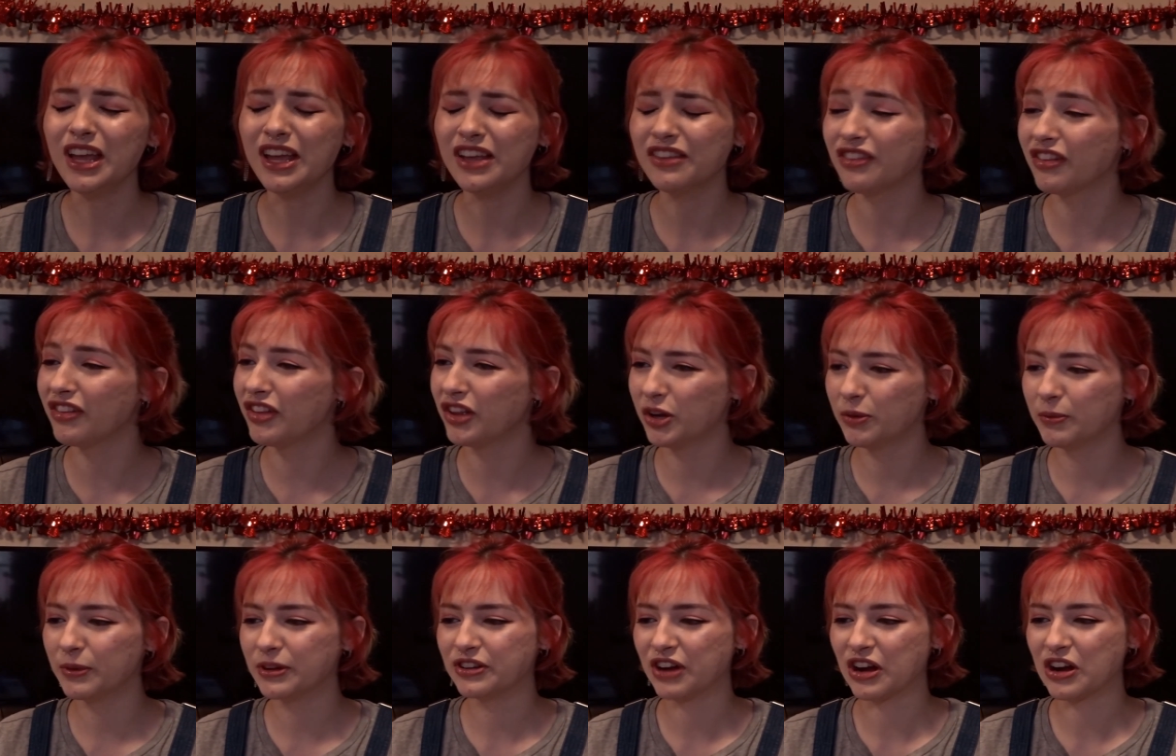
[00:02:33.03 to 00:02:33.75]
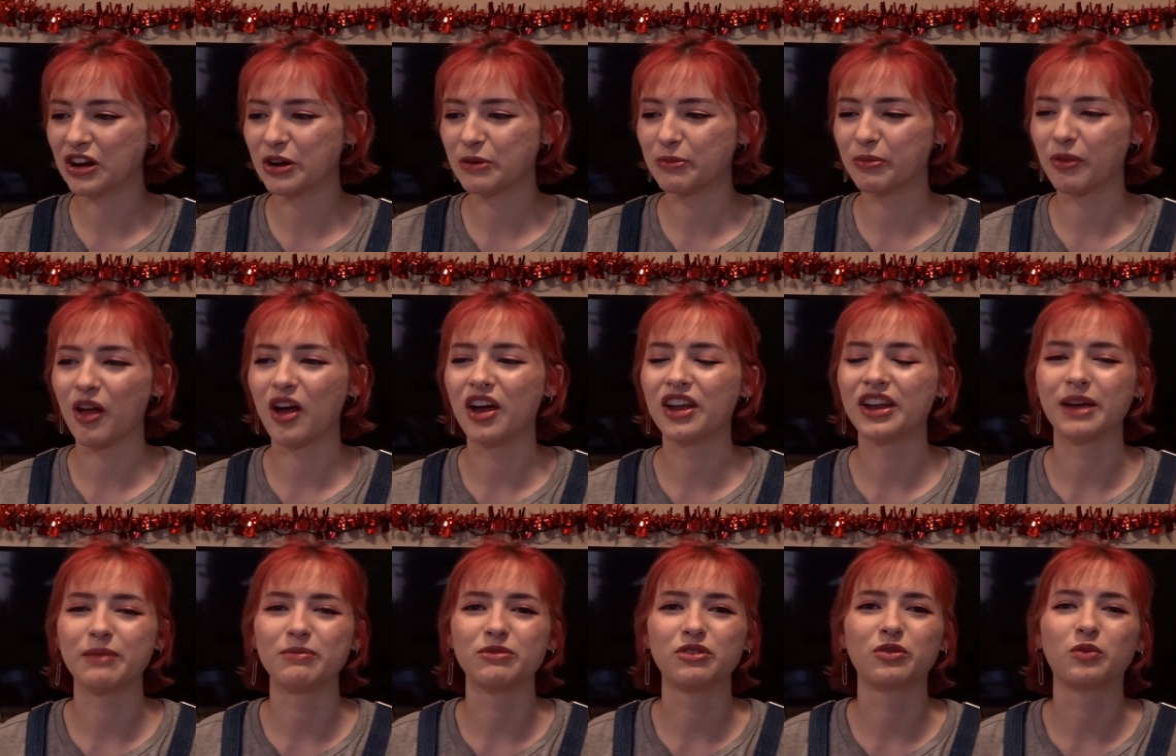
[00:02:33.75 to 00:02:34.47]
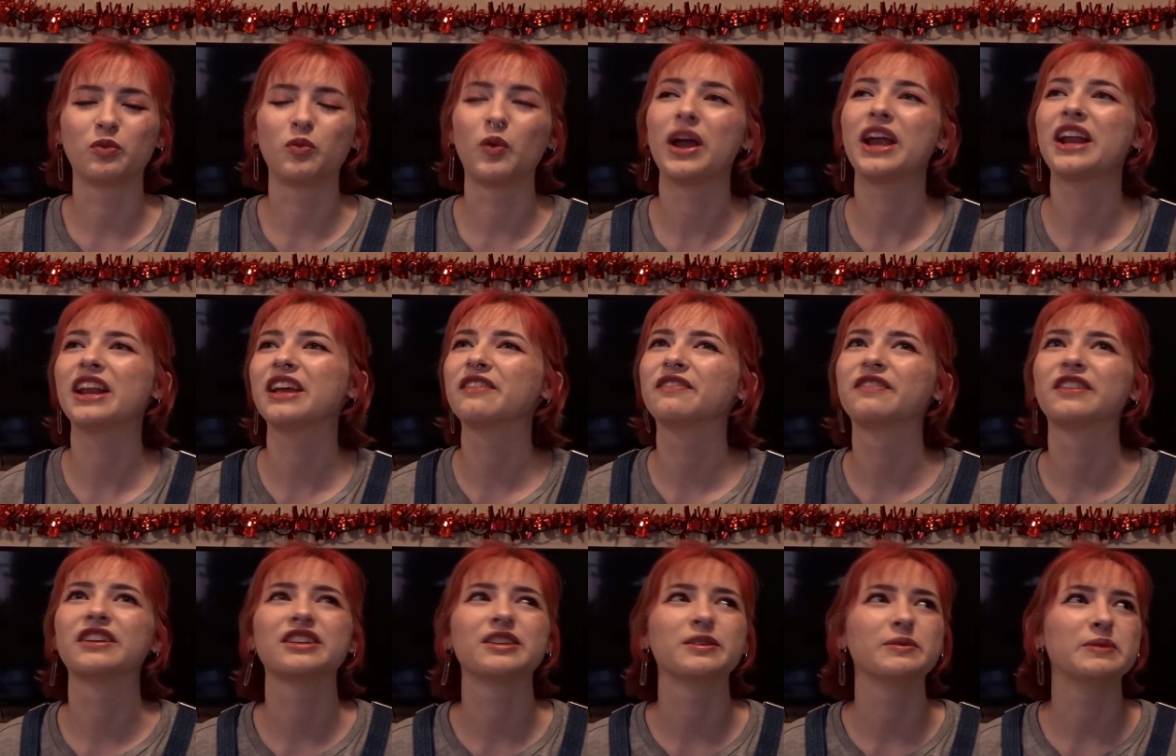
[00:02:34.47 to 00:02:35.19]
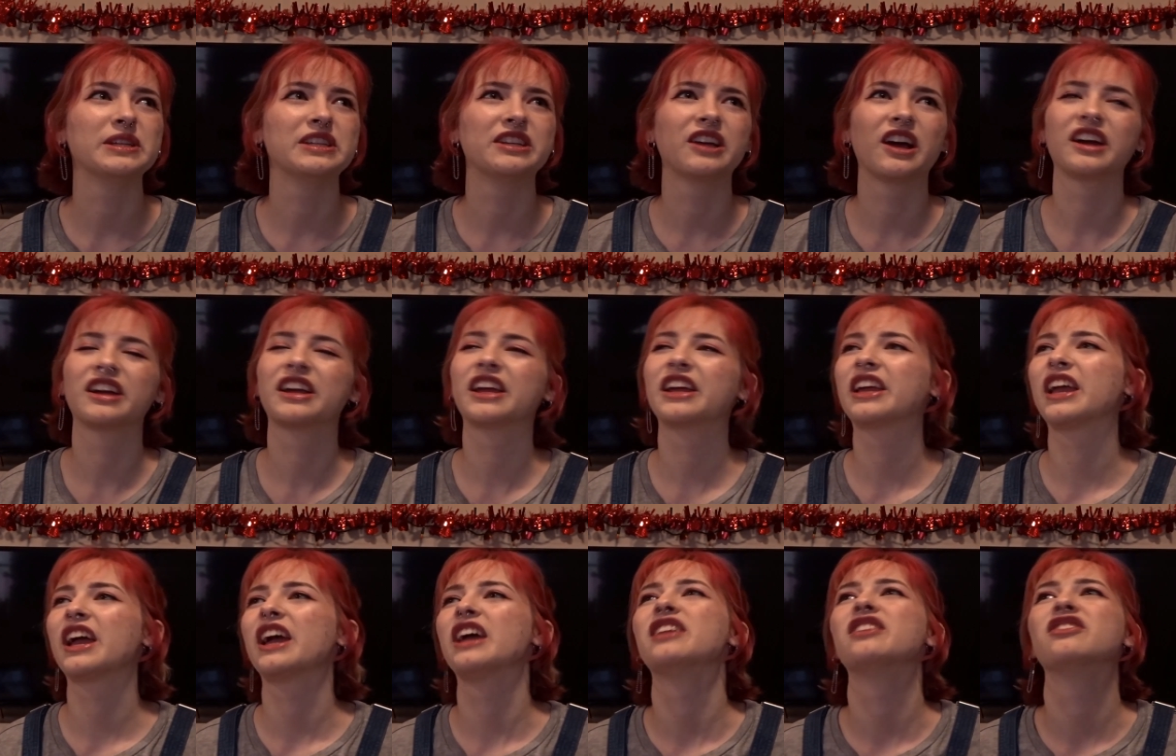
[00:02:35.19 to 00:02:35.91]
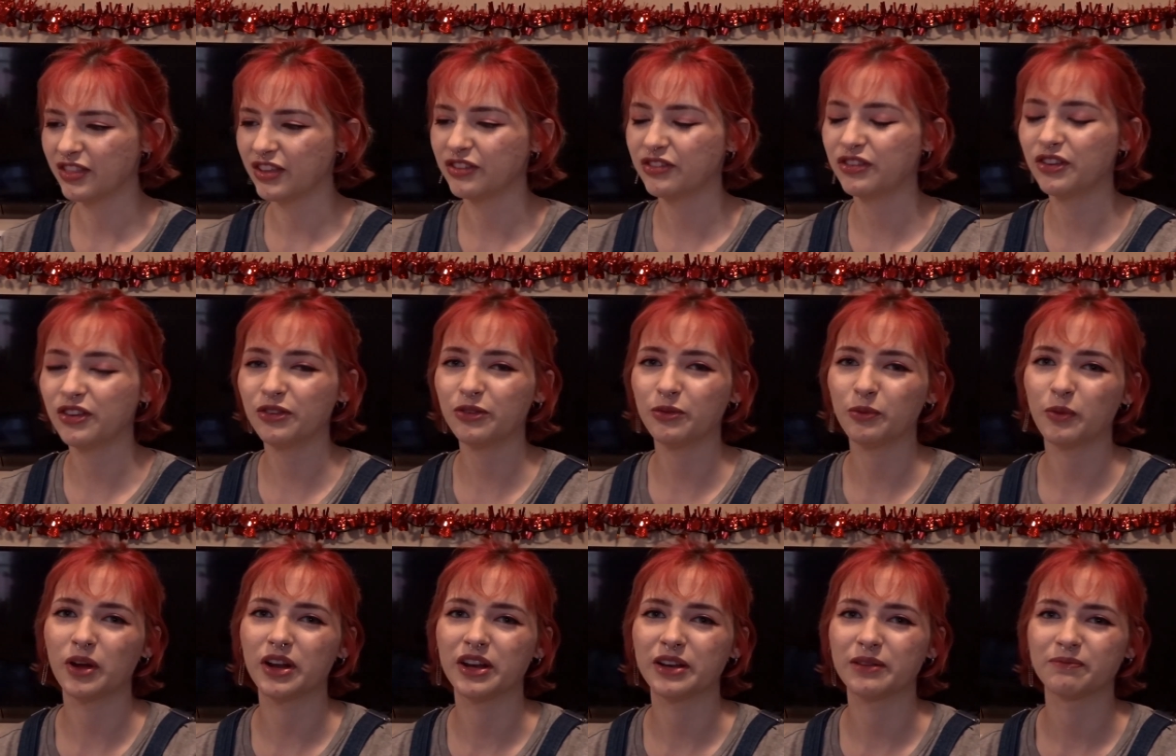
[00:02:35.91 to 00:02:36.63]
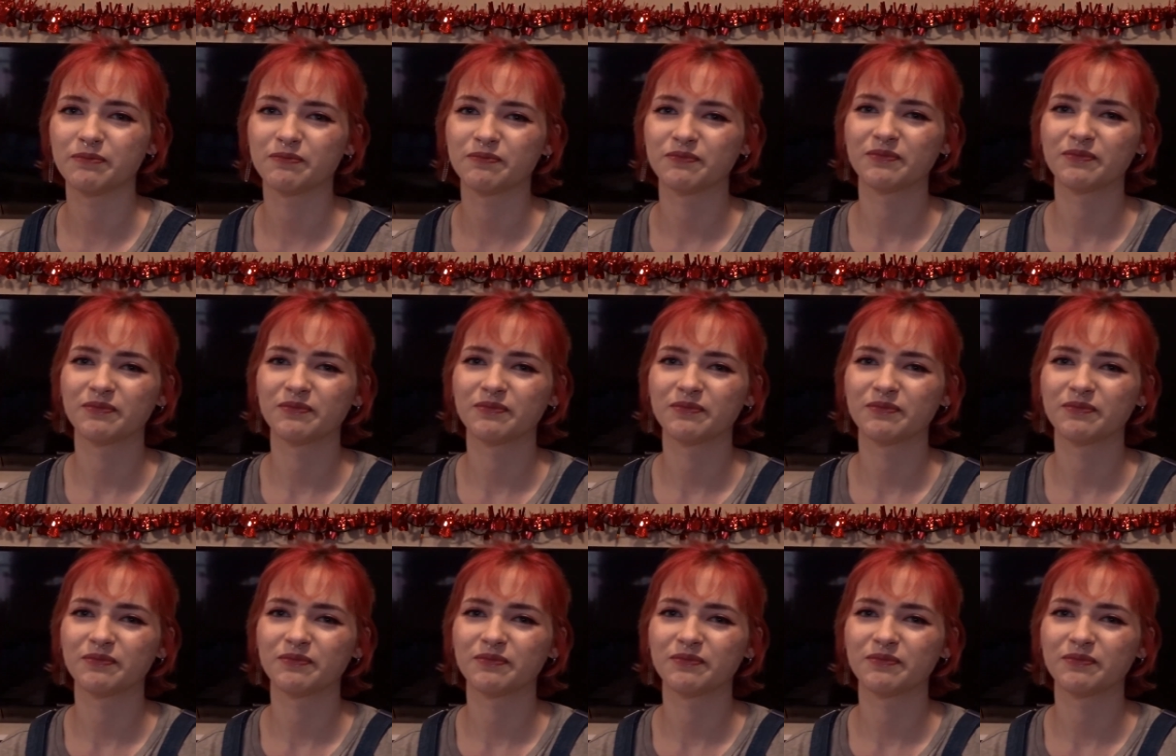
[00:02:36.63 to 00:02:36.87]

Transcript: It's a little bit darker blonde. I'm just waiting for it to be dark again. This is what